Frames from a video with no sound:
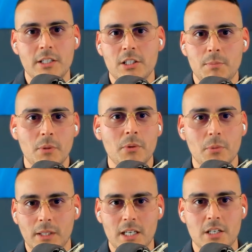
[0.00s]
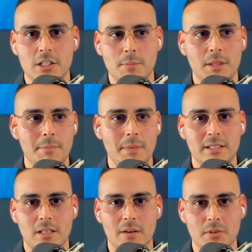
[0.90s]
Just build a relationship. And the
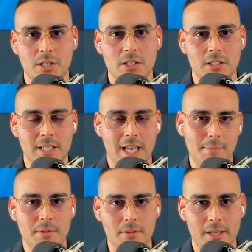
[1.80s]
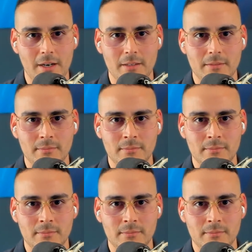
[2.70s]
best conversations happen there.